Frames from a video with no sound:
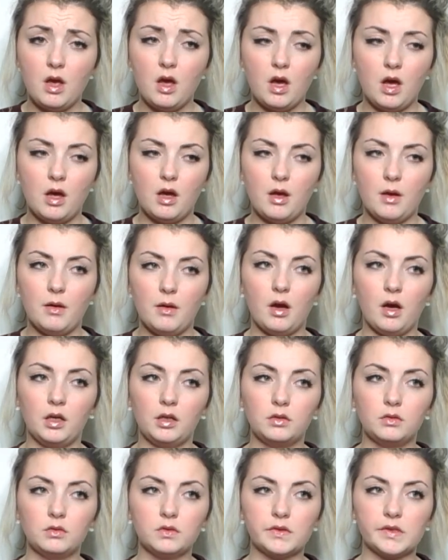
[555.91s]
Uh, I
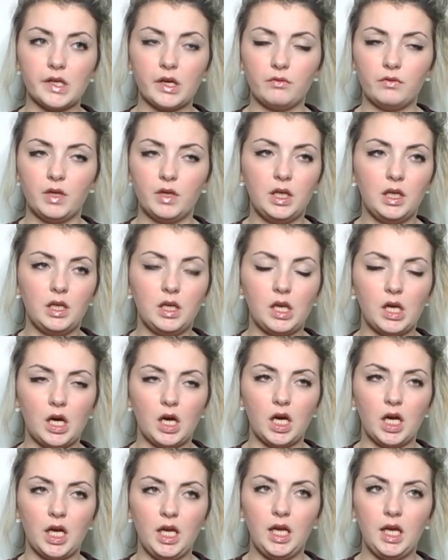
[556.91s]
also really
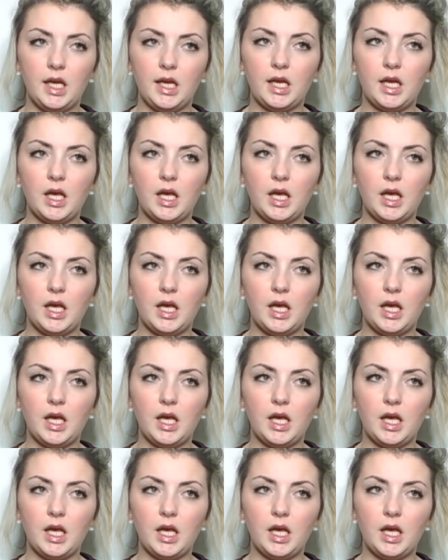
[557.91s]
like.